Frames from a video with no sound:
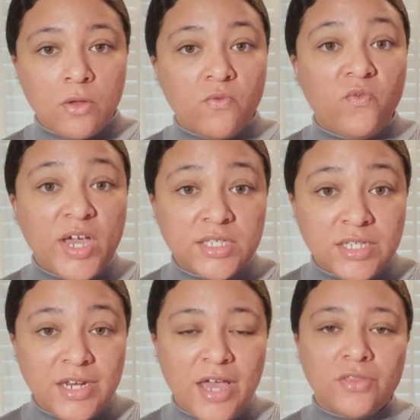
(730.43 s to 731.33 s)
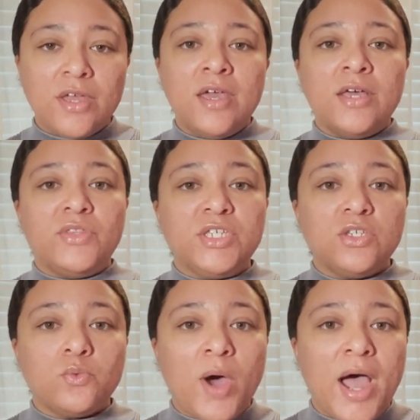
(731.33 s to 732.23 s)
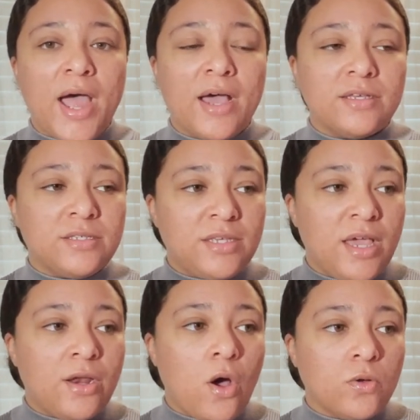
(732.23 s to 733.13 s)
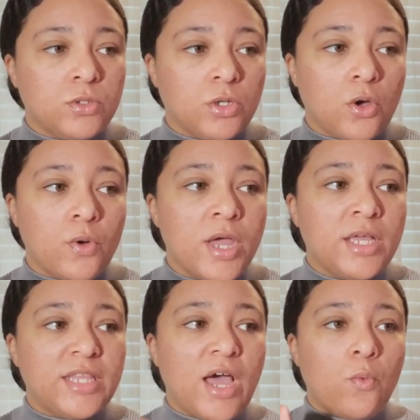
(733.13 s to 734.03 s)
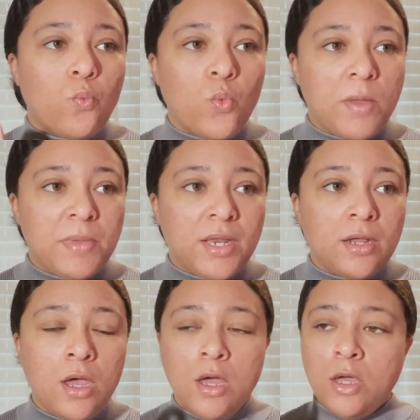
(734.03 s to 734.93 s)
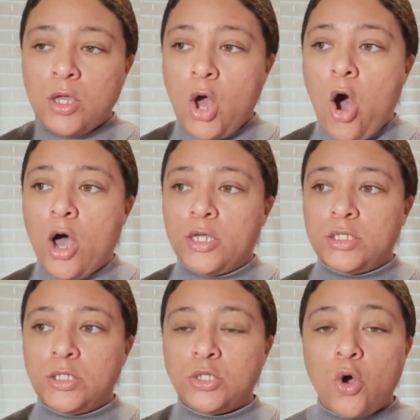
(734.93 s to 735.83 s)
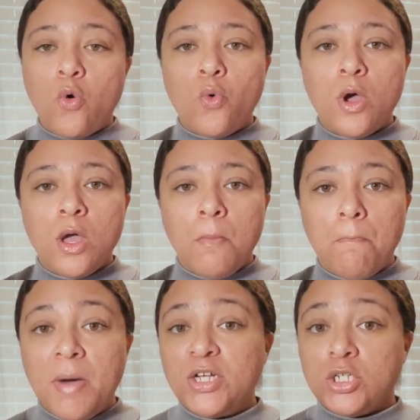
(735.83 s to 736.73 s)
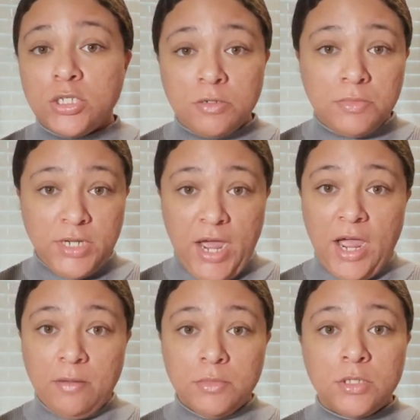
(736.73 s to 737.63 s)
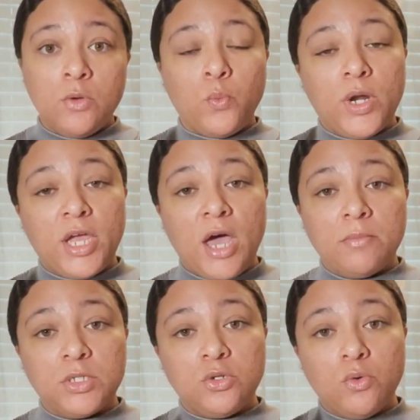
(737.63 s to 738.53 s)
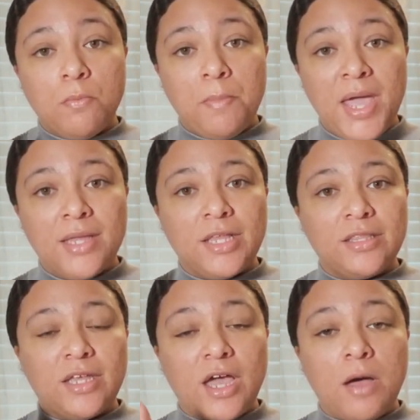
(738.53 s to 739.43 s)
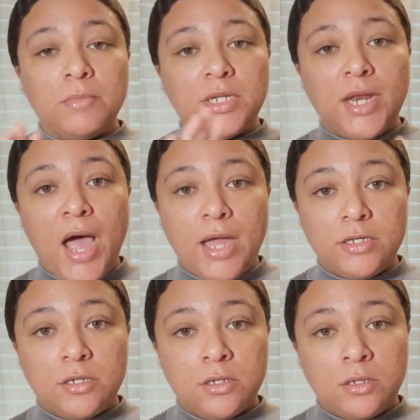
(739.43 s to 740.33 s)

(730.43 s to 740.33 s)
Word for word: Vexed to death. This is why I said also that women cause so much sometimes when it comes to a man that they come to not.